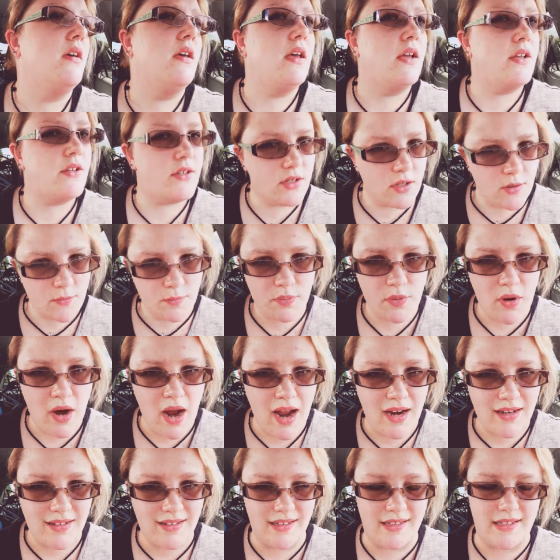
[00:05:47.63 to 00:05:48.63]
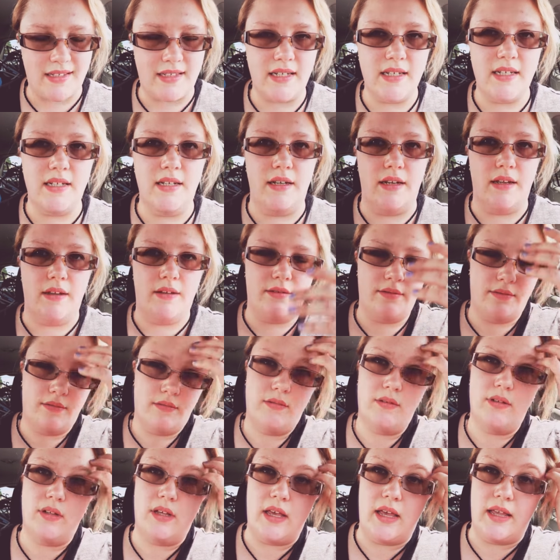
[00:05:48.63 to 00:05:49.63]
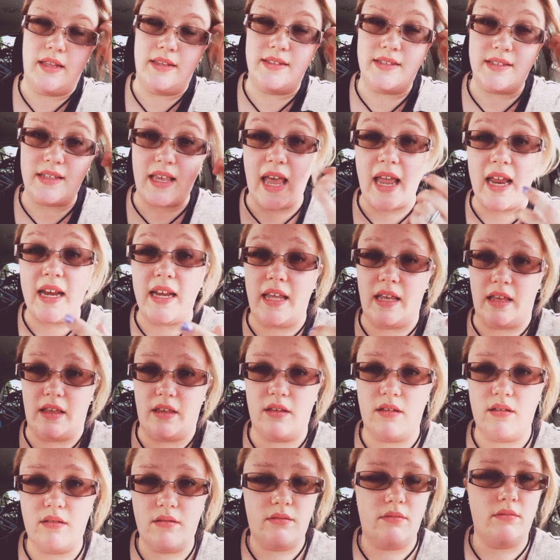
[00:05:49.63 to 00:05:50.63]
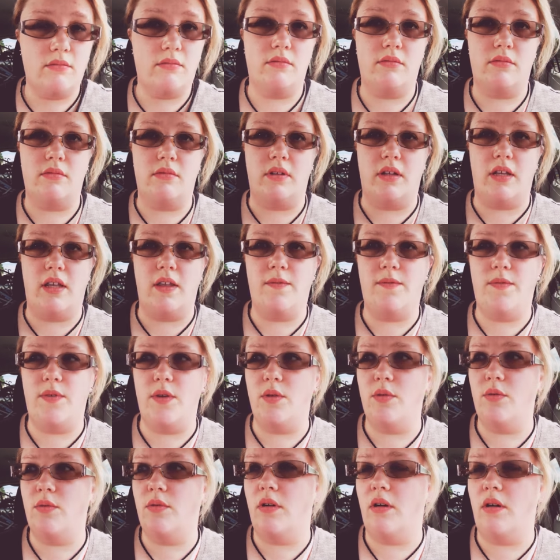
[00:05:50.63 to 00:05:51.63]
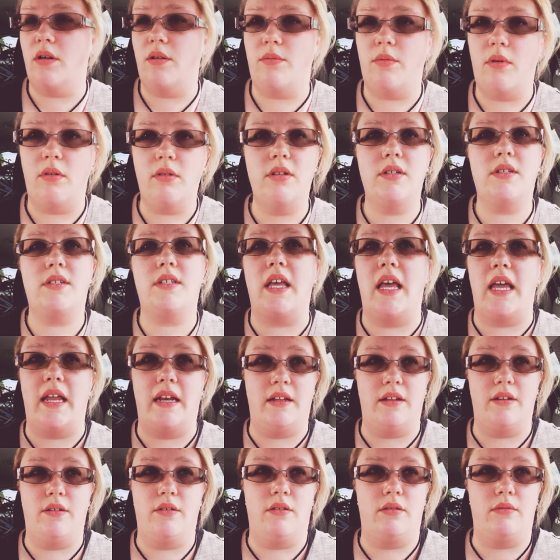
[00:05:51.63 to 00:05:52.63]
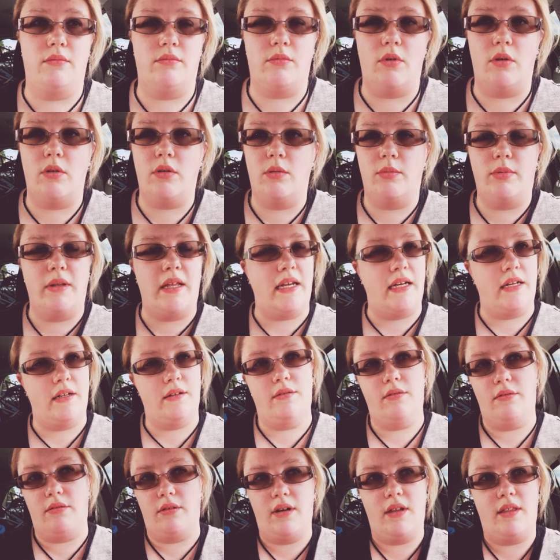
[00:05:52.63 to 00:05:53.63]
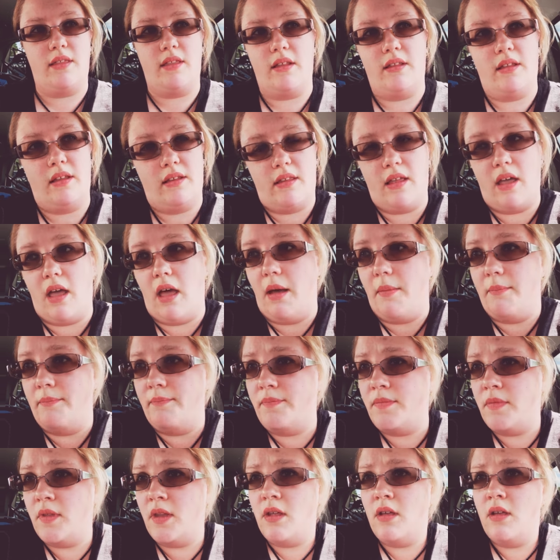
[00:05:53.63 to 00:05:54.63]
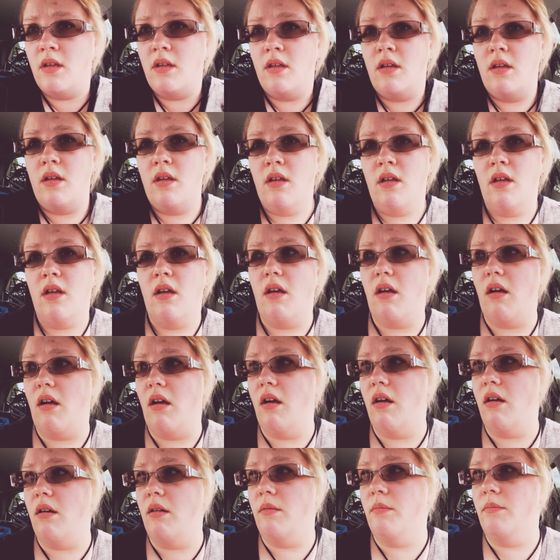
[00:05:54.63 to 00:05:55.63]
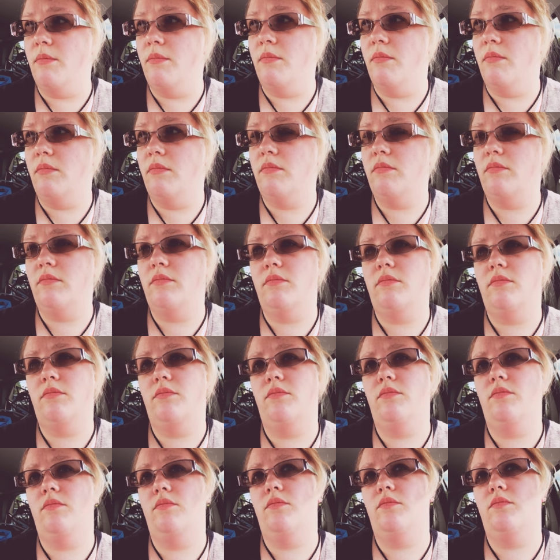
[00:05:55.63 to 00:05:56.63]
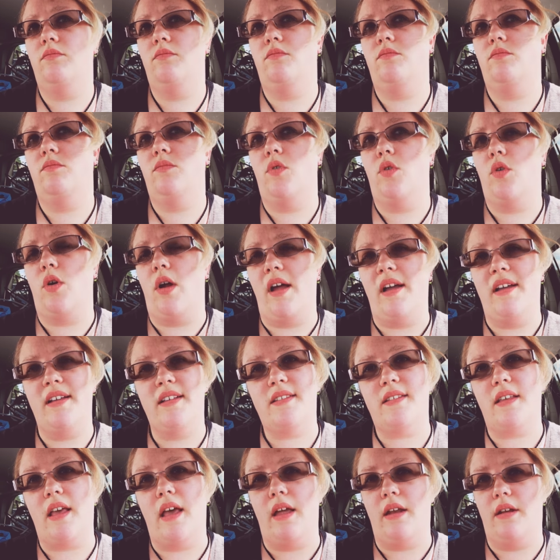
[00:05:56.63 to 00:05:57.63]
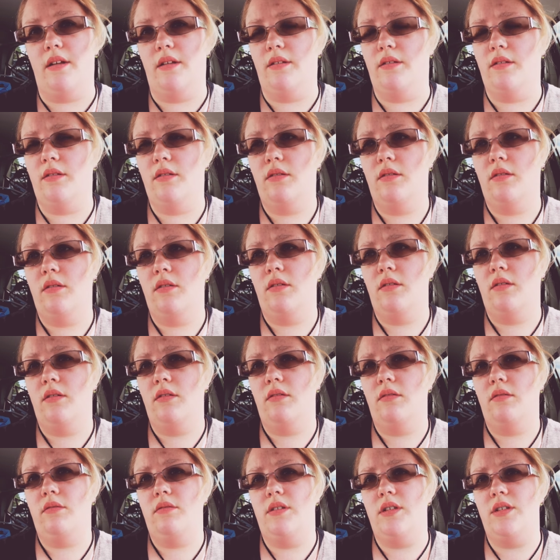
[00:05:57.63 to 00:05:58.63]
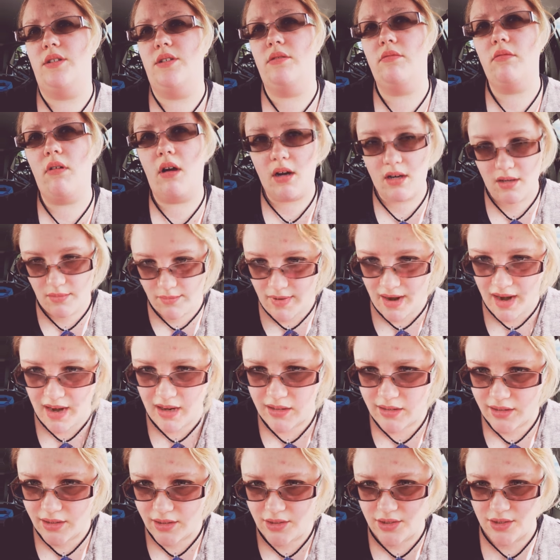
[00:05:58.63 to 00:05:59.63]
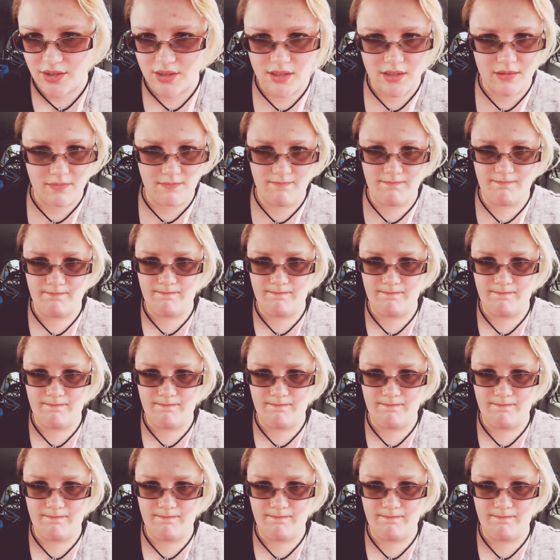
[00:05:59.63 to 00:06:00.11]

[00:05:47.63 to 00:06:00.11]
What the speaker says: It took practice, didn't it? And skating. Like if you roller skated or rollerbladed or anything like that, or ice skated, did you automatically just